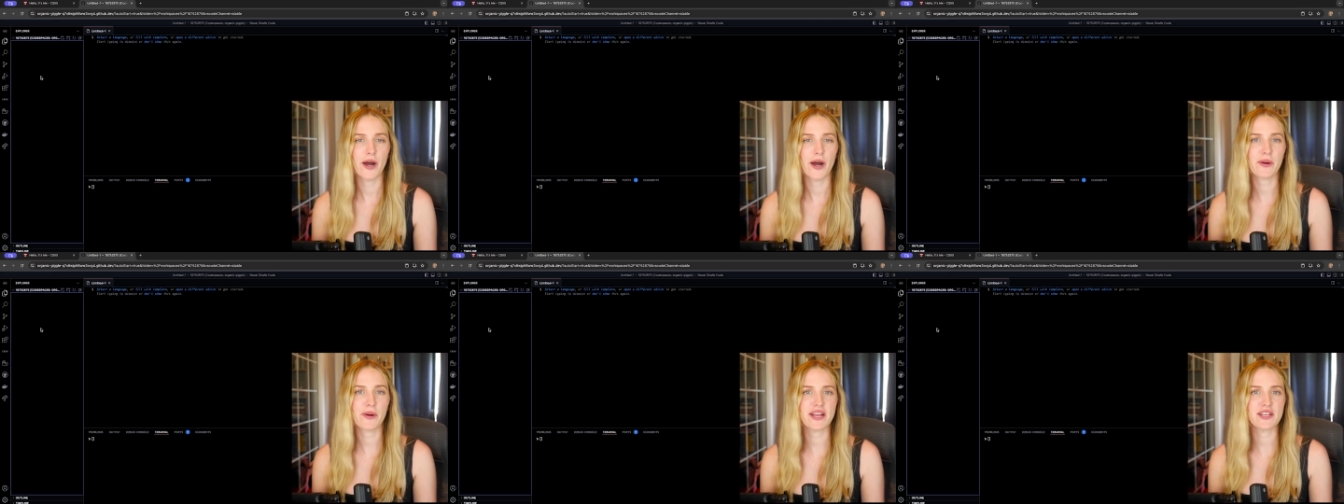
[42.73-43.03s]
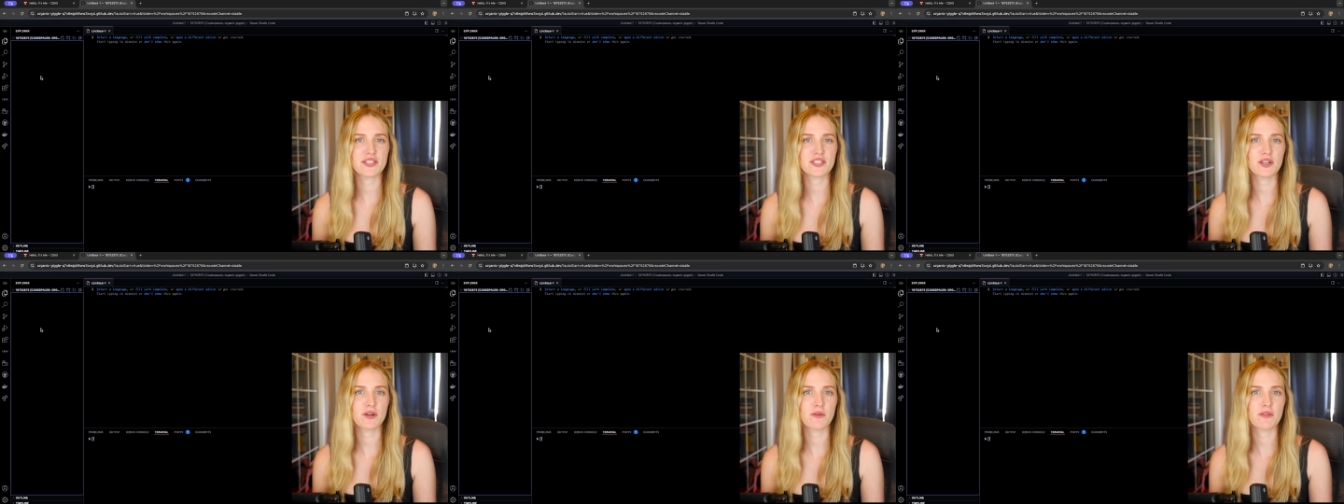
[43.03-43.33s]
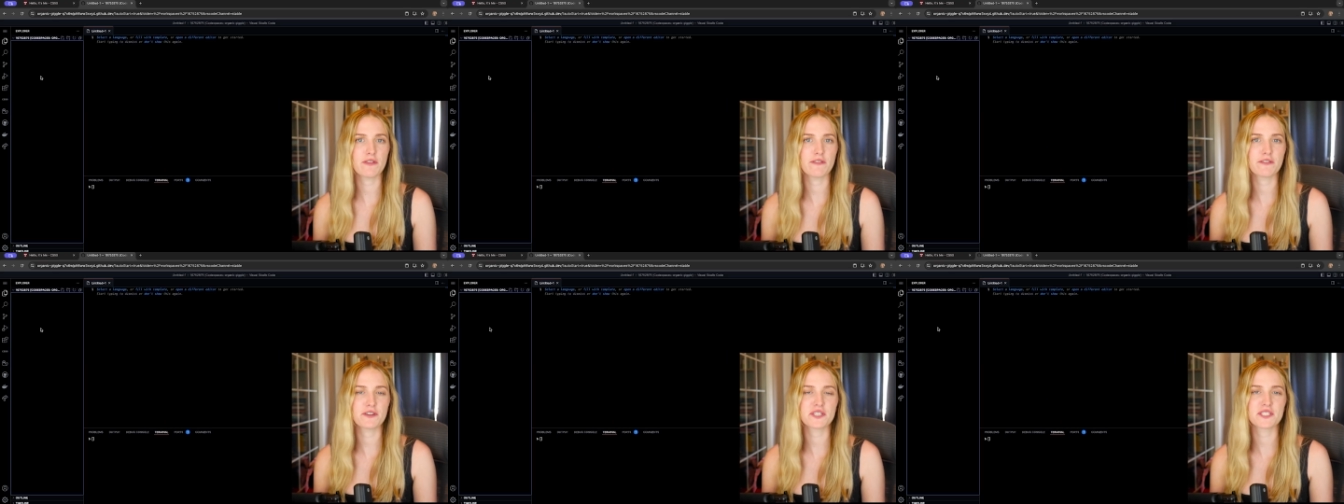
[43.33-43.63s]
Okay, so
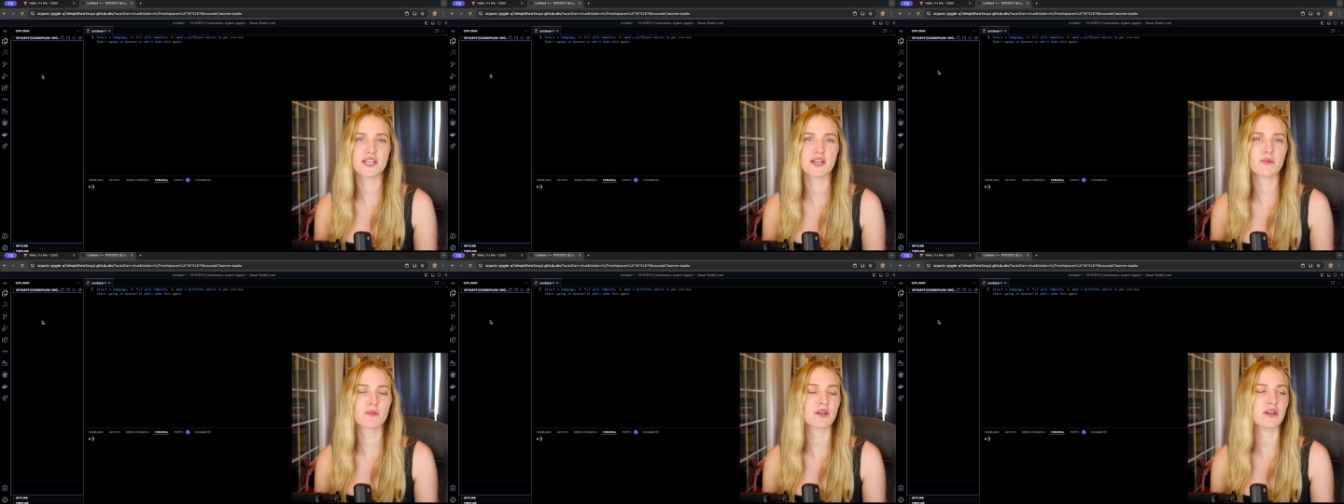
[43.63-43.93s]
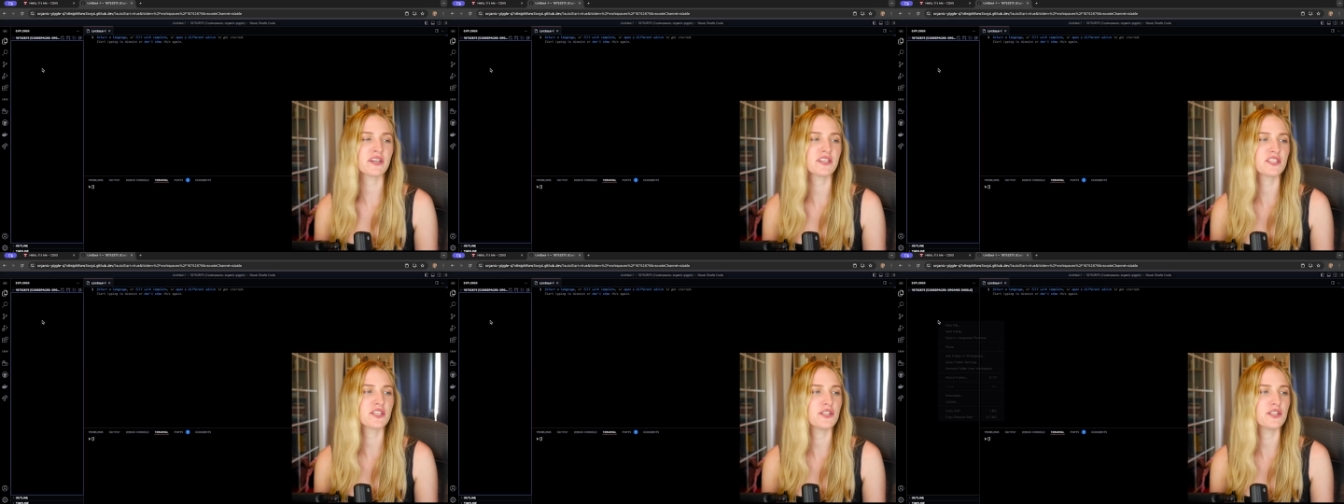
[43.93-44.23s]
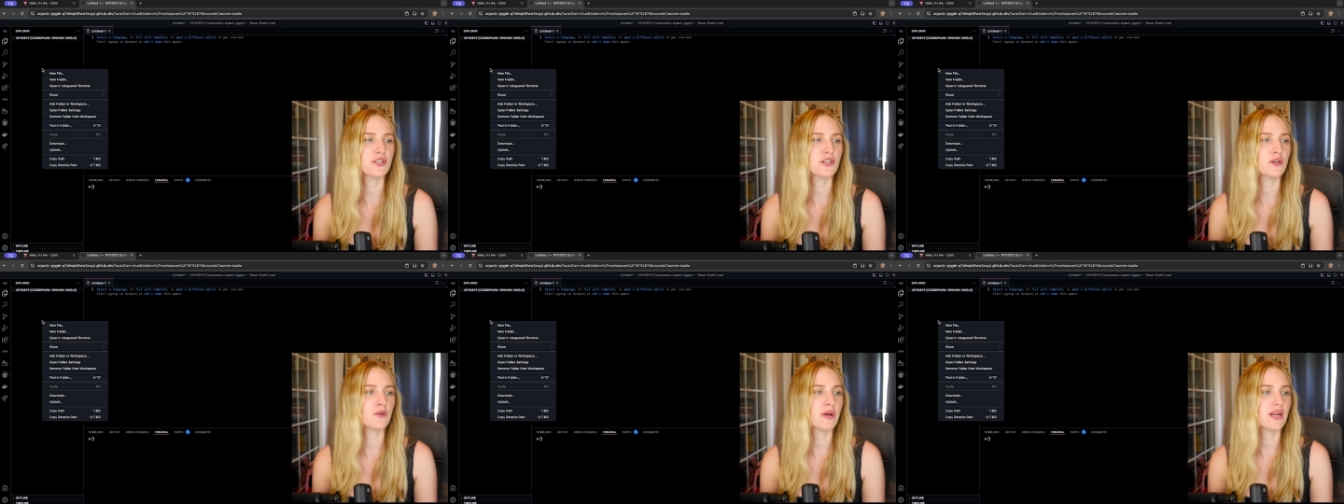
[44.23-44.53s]
the first thing we're going to
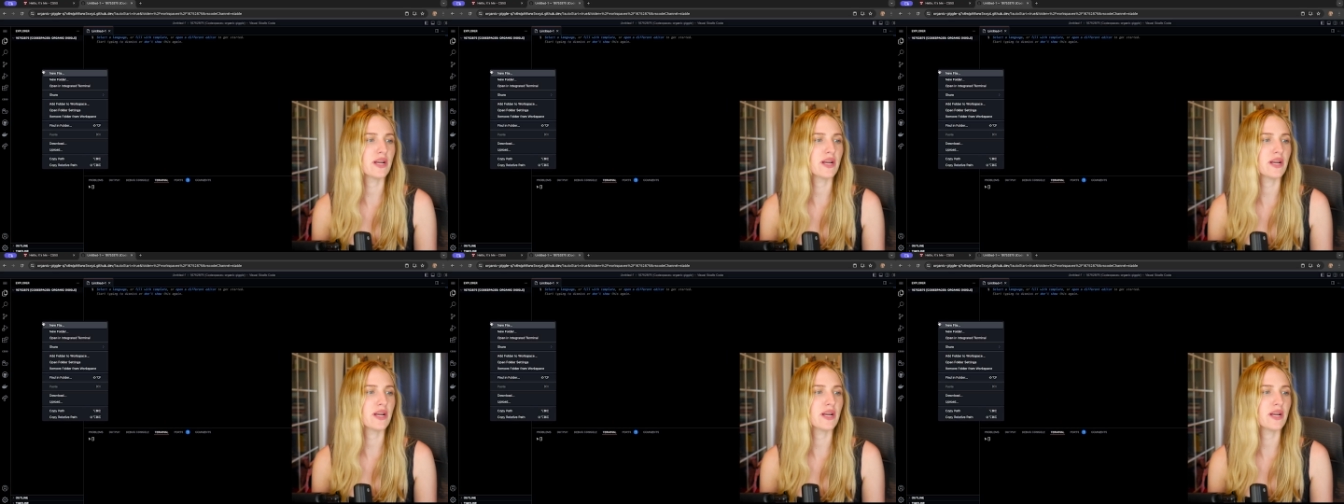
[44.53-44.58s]
do